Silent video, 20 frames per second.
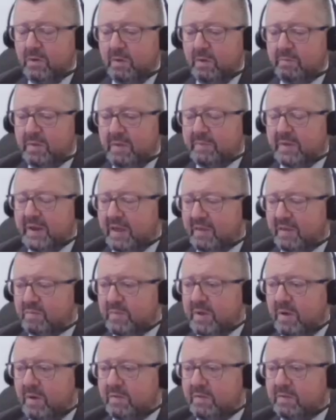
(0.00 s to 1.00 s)
People ask
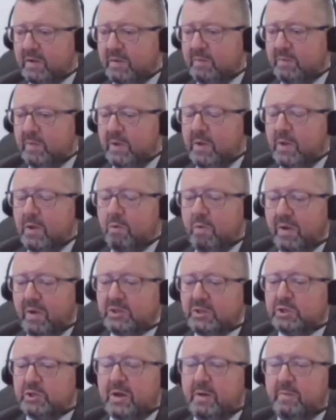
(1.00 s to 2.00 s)
me all the time,
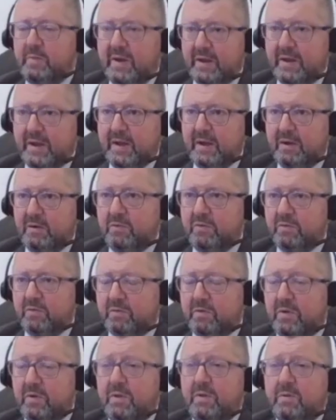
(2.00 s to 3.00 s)
when should I buy a
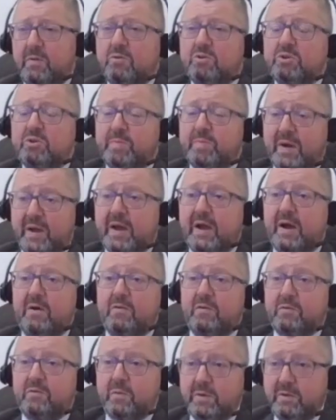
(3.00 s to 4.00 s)
house? You should buy a
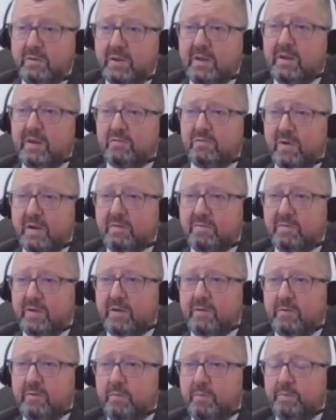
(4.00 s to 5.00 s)
house when you think it's right for
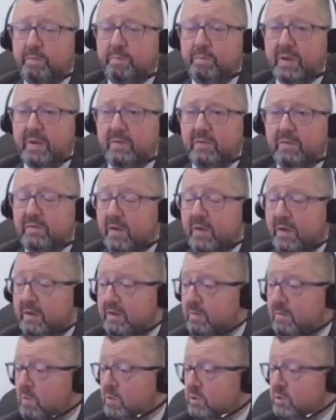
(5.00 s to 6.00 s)
you, because
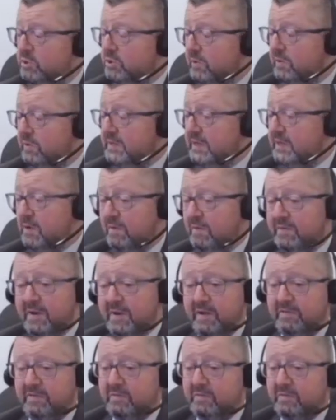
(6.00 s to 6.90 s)
the one sure thing over the next